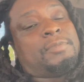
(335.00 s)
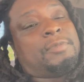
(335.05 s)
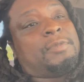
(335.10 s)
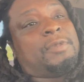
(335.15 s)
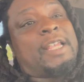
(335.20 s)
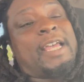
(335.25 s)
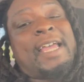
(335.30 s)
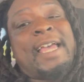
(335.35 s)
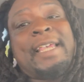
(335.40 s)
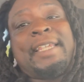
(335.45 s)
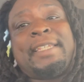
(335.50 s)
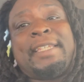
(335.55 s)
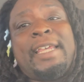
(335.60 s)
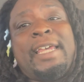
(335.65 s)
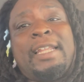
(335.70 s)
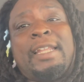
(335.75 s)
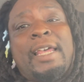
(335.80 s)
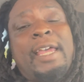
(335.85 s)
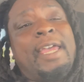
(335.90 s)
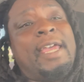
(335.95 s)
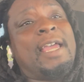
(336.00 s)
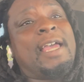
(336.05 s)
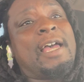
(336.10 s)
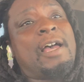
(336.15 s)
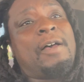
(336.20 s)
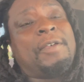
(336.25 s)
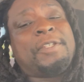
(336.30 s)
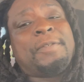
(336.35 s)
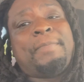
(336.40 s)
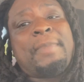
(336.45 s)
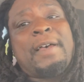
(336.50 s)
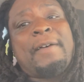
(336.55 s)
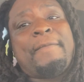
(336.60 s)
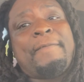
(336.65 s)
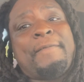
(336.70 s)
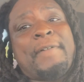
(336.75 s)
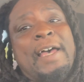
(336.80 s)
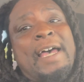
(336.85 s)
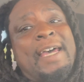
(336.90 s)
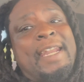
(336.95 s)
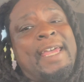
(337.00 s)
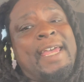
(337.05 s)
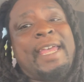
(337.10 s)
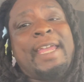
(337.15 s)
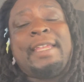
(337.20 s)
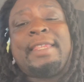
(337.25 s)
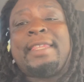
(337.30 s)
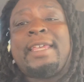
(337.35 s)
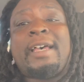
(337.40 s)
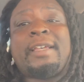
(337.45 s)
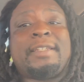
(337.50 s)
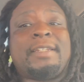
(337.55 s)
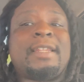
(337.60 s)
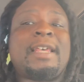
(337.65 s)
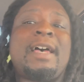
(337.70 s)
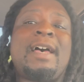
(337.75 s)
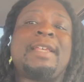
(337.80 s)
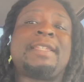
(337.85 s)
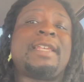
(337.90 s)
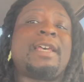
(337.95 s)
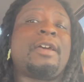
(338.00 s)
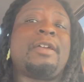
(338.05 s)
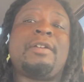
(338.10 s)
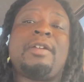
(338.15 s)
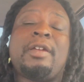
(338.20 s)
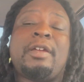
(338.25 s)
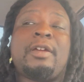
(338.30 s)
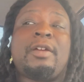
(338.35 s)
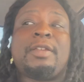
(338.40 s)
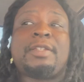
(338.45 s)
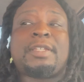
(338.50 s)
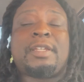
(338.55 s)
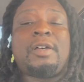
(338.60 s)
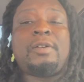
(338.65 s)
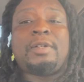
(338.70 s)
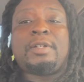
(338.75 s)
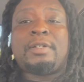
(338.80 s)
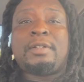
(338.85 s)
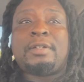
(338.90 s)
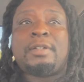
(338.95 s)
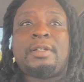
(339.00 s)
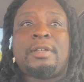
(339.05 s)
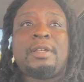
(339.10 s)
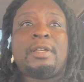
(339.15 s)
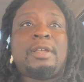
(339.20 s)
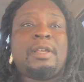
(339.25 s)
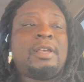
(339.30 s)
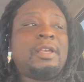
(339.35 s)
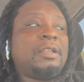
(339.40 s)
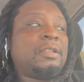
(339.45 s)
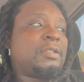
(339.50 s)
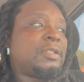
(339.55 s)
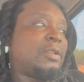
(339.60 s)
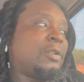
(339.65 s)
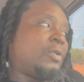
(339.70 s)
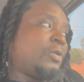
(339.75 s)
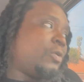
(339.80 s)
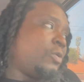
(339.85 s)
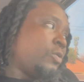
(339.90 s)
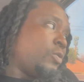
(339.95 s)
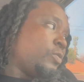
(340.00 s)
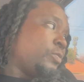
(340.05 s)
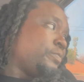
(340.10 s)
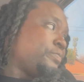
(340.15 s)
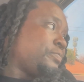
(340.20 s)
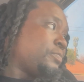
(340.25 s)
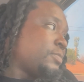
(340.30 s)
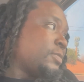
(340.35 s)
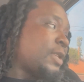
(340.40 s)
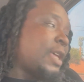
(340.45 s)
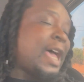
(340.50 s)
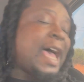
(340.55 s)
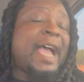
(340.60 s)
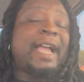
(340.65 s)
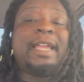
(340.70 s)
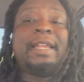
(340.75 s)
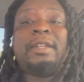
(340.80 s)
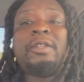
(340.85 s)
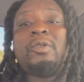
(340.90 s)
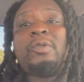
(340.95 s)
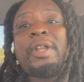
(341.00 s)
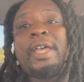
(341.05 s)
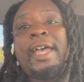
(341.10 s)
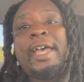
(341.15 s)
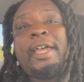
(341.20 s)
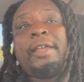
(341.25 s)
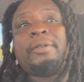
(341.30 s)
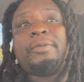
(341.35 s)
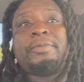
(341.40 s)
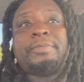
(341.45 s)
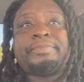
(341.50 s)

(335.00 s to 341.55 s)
Like I said, land costs about $5,000 to $8,000 out here in Arizona. So I can do that